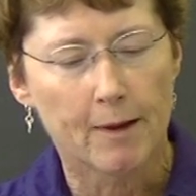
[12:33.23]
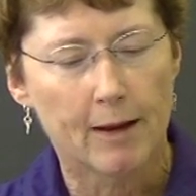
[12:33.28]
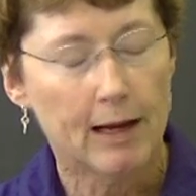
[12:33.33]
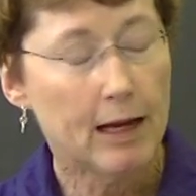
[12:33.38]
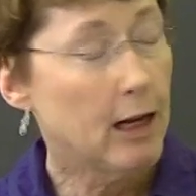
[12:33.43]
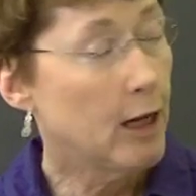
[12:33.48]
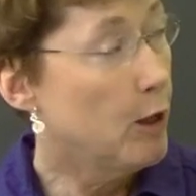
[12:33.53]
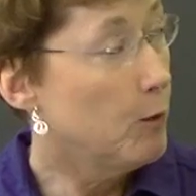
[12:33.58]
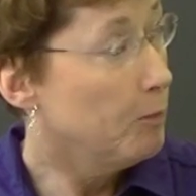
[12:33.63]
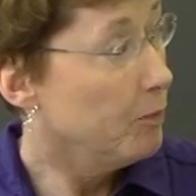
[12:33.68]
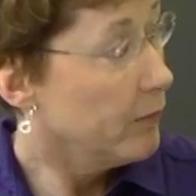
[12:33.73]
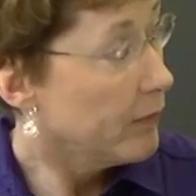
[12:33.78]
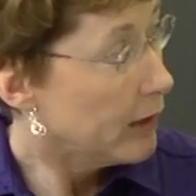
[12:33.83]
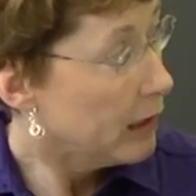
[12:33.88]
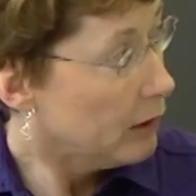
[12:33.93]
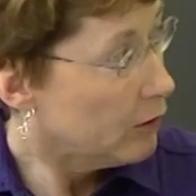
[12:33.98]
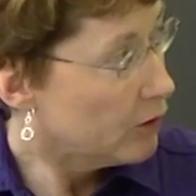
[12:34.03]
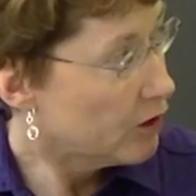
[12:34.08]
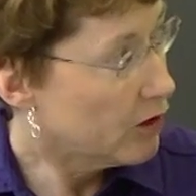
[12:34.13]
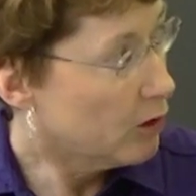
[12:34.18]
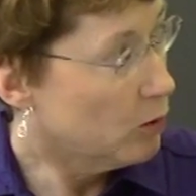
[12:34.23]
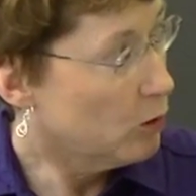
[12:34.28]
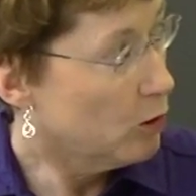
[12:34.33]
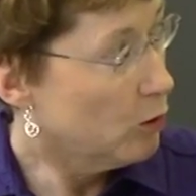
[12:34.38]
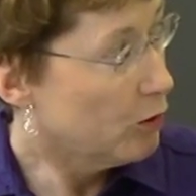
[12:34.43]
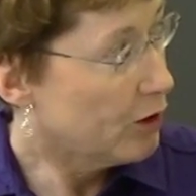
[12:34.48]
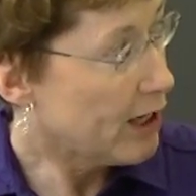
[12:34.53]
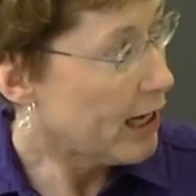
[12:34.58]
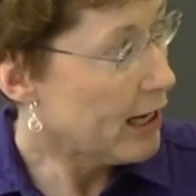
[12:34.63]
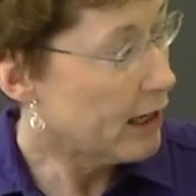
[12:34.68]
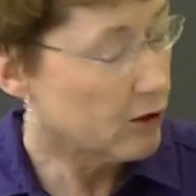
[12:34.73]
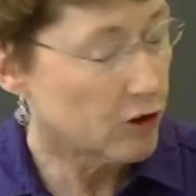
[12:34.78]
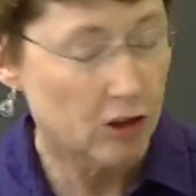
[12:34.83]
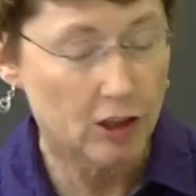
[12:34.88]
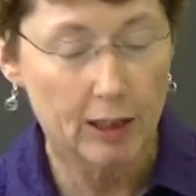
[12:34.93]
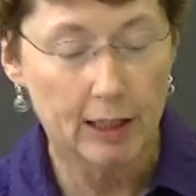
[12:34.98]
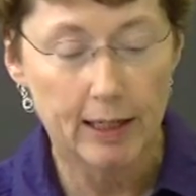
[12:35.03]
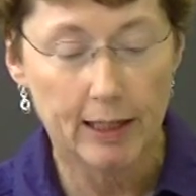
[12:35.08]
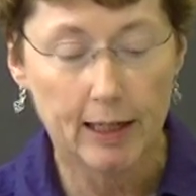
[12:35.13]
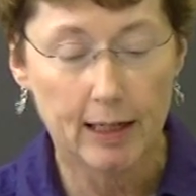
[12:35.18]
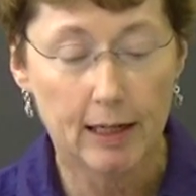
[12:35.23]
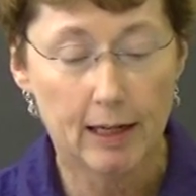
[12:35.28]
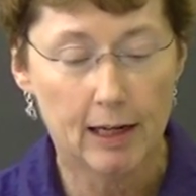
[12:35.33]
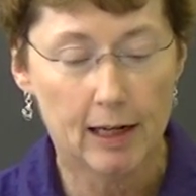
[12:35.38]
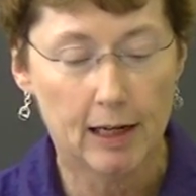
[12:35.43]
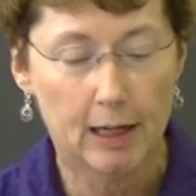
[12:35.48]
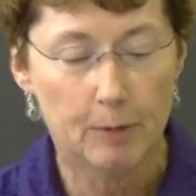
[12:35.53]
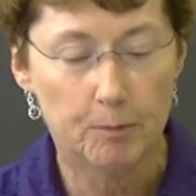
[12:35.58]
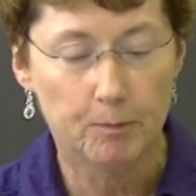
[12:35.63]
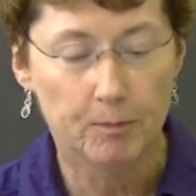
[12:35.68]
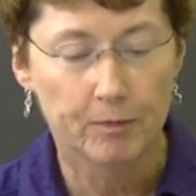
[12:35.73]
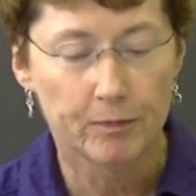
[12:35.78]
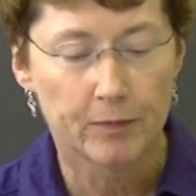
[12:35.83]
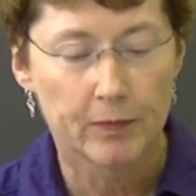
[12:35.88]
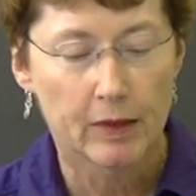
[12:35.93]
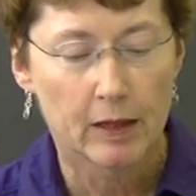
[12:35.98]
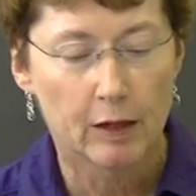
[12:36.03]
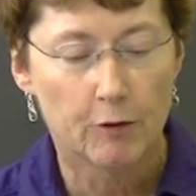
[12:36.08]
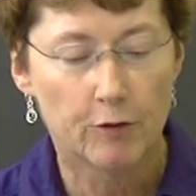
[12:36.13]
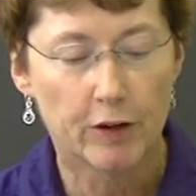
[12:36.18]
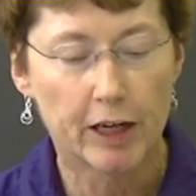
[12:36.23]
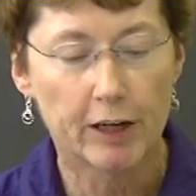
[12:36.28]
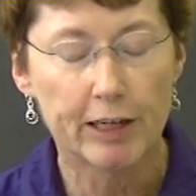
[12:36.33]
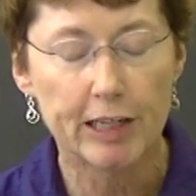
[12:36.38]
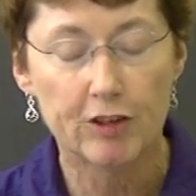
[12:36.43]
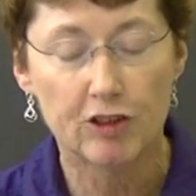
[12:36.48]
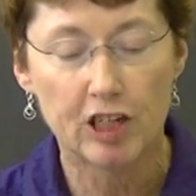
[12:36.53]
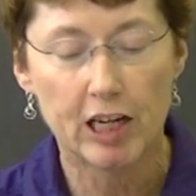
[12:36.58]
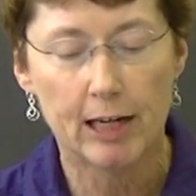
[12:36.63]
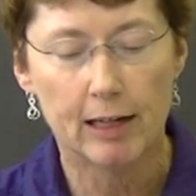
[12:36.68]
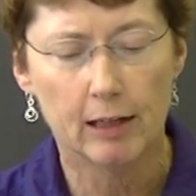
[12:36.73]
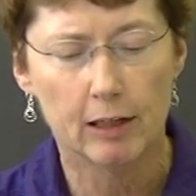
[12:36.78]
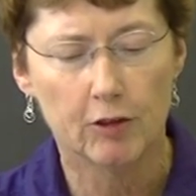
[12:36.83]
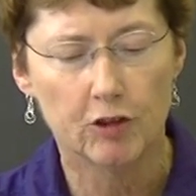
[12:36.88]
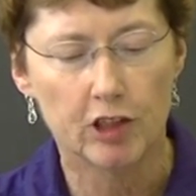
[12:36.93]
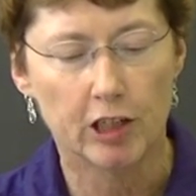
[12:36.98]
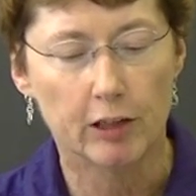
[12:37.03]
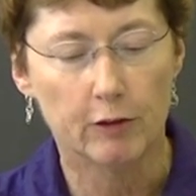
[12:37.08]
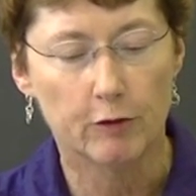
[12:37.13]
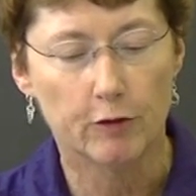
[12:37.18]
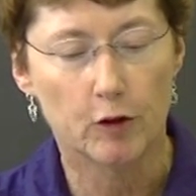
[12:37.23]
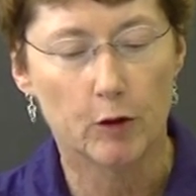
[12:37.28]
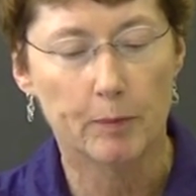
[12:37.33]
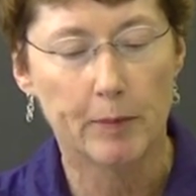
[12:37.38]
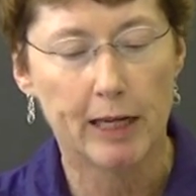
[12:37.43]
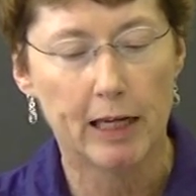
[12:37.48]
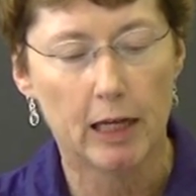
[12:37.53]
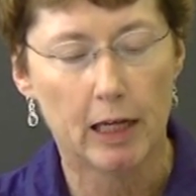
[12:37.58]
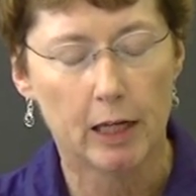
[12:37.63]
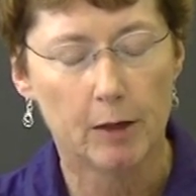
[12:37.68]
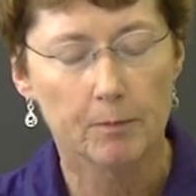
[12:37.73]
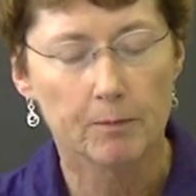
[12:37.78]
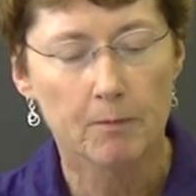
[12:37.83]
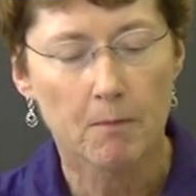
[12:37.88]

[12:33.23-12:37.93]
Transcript: Um, so it was actually um, very challenging for me.